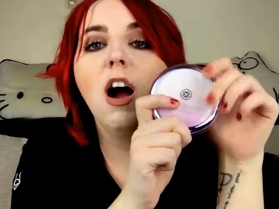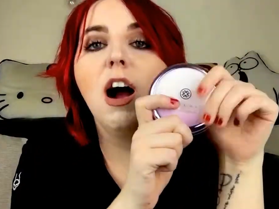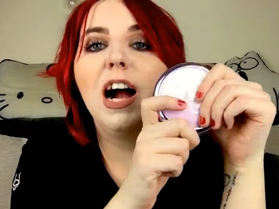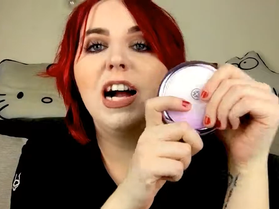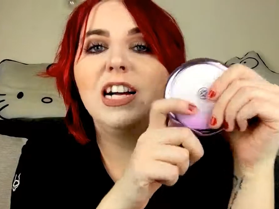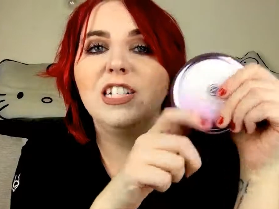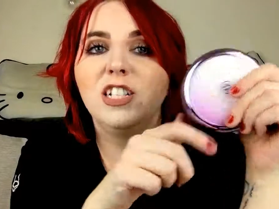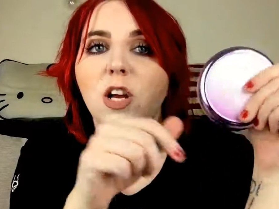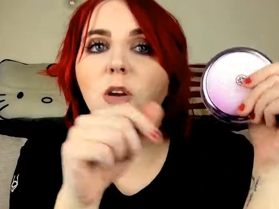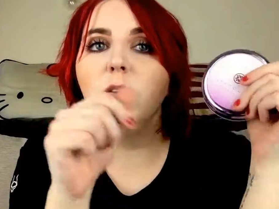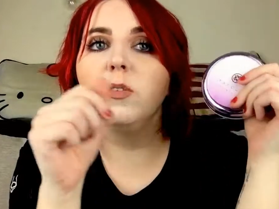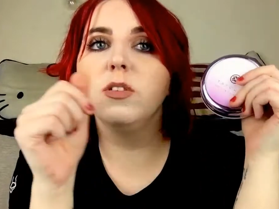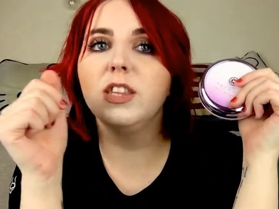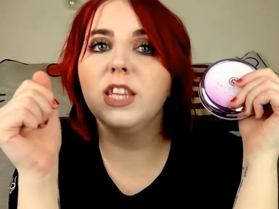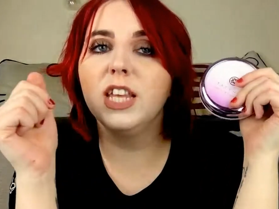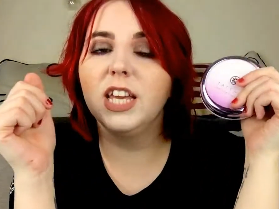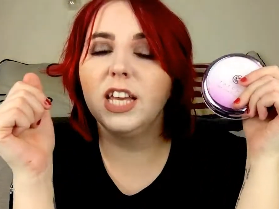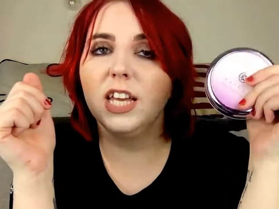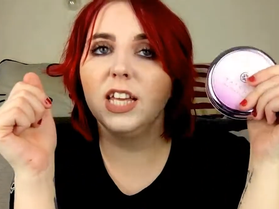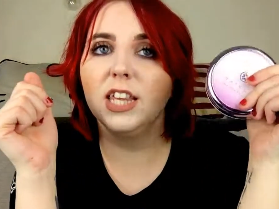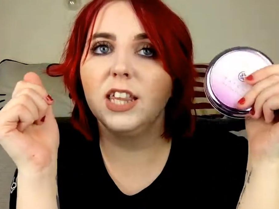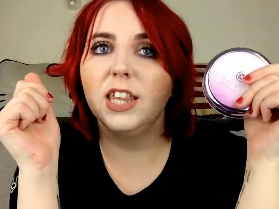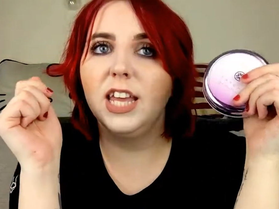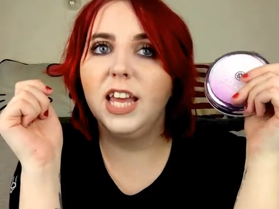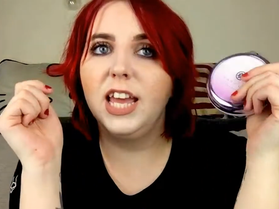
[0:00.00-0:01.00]
I don't
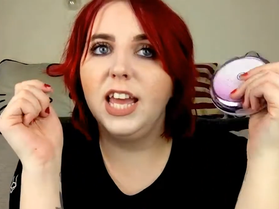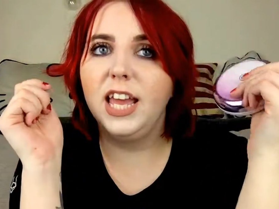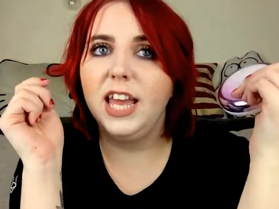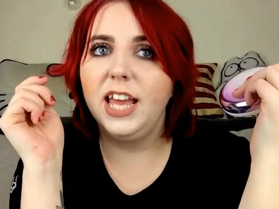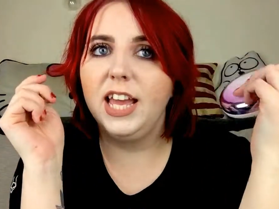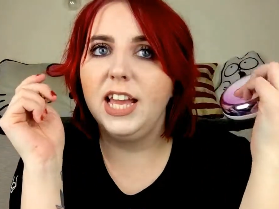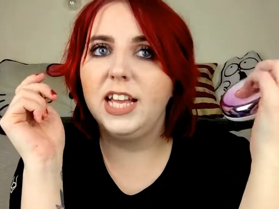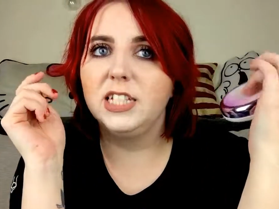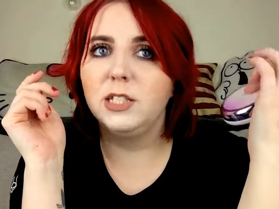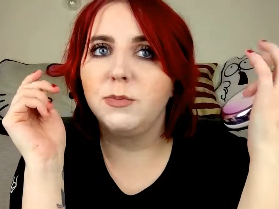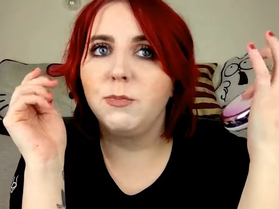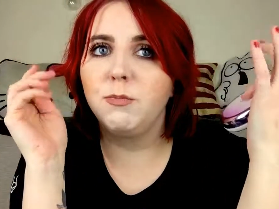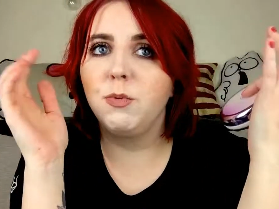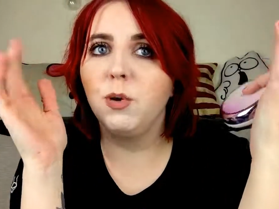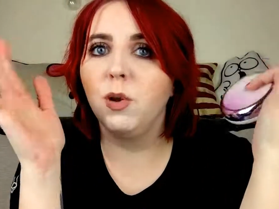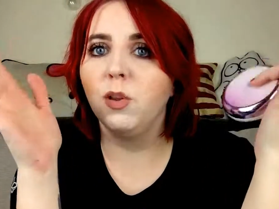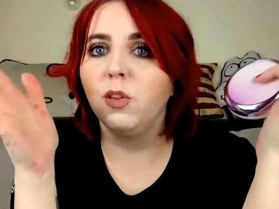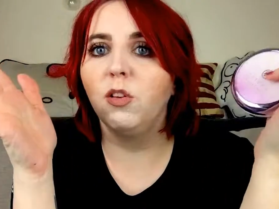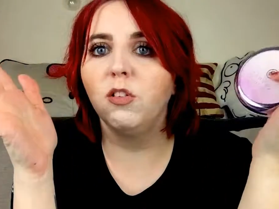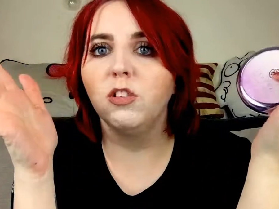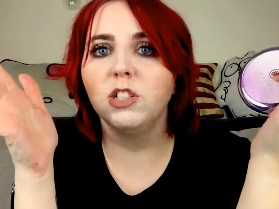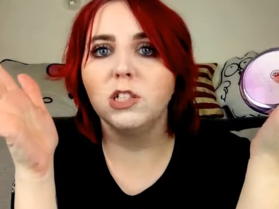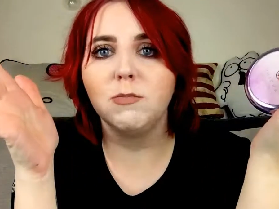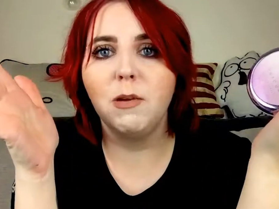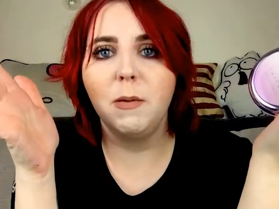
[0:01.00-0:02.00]
think that it
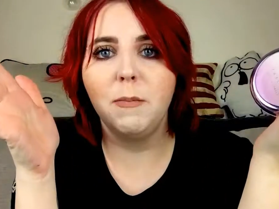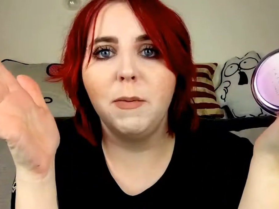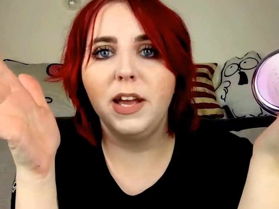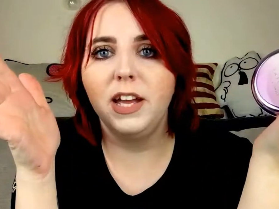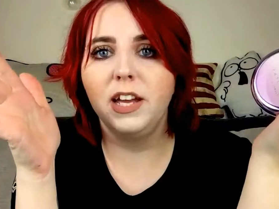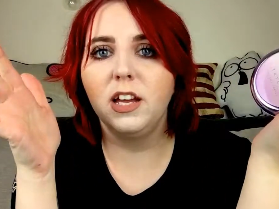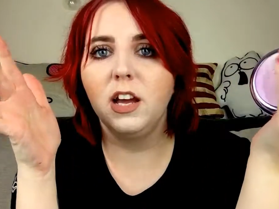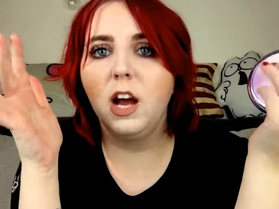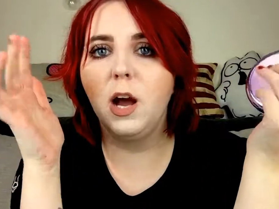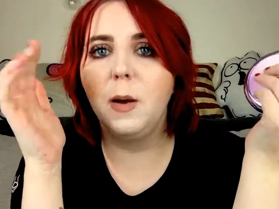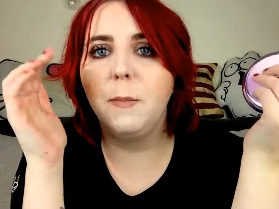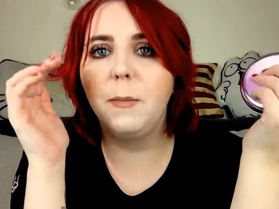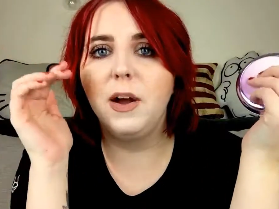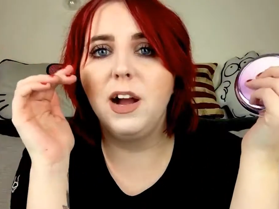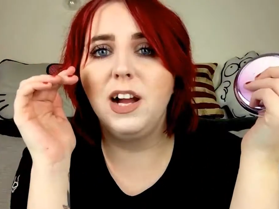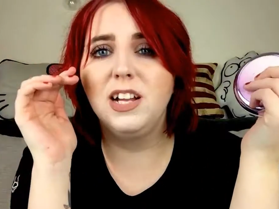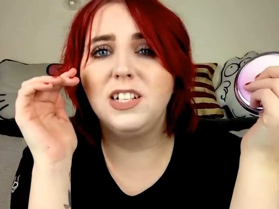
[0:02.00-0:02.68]
prolongs my makeup.